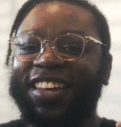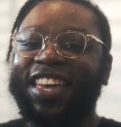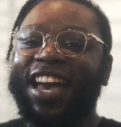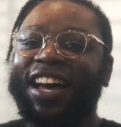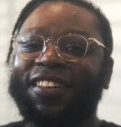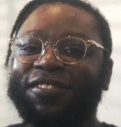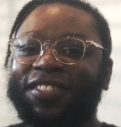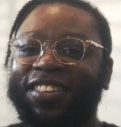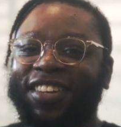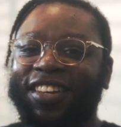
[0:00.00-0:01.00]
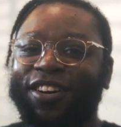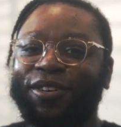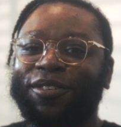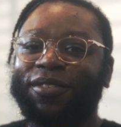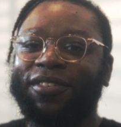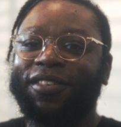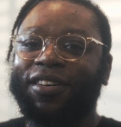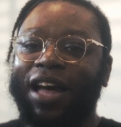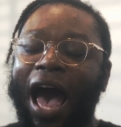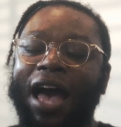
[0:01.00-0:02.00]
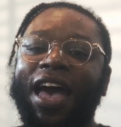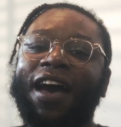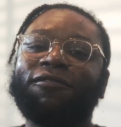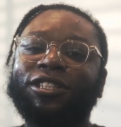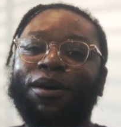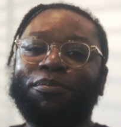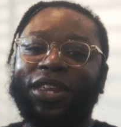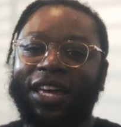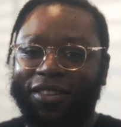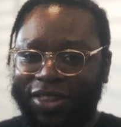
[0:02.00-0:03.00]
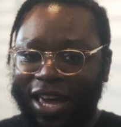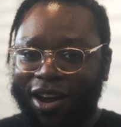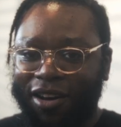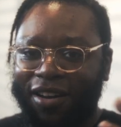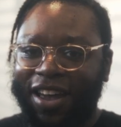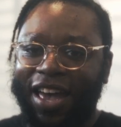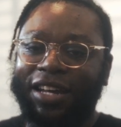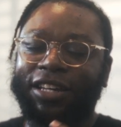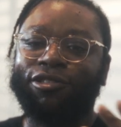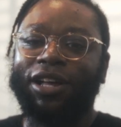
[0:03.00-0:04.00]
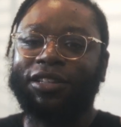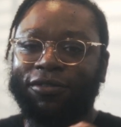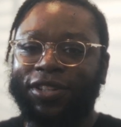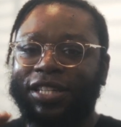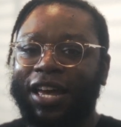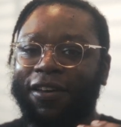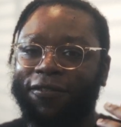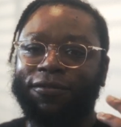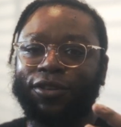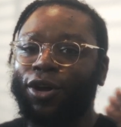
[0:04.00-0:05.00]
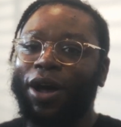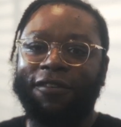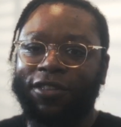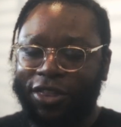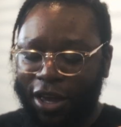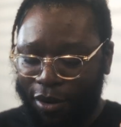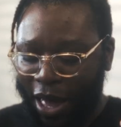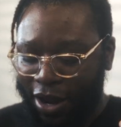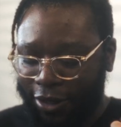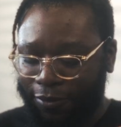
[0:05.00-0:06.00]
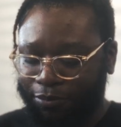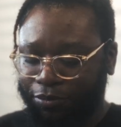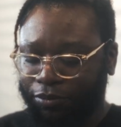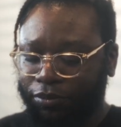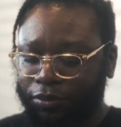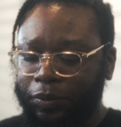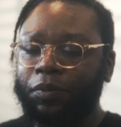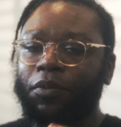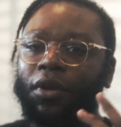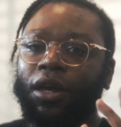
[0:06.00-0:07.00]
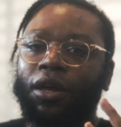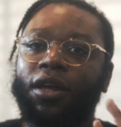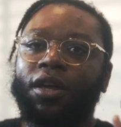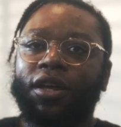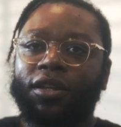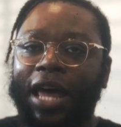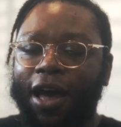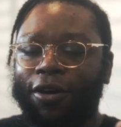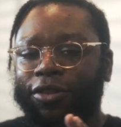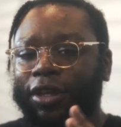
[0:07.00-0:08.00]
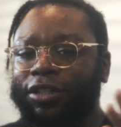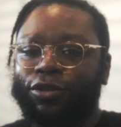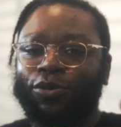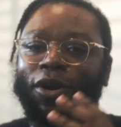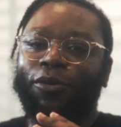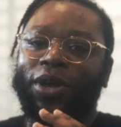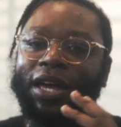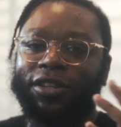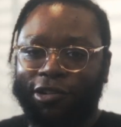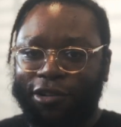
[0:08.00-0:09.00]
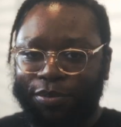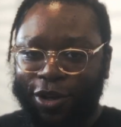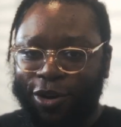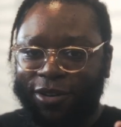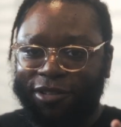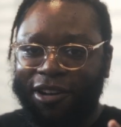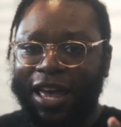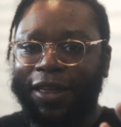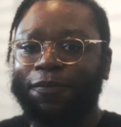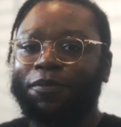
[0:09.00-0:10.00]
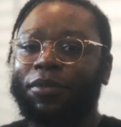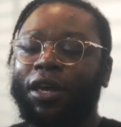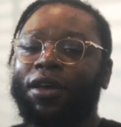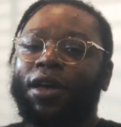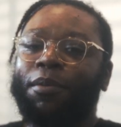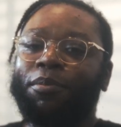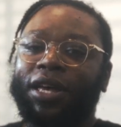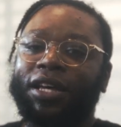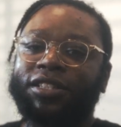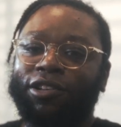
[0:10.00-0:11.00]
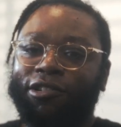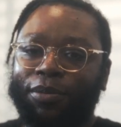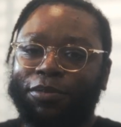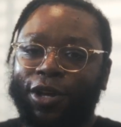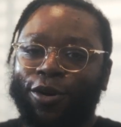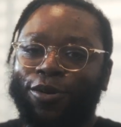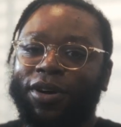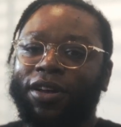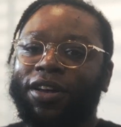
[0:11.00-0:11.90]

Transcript: yeah, you know, I have something there and it's relatively safe. Don't have to think about it. Now, this is where we get to crypto, right? Because in crypto,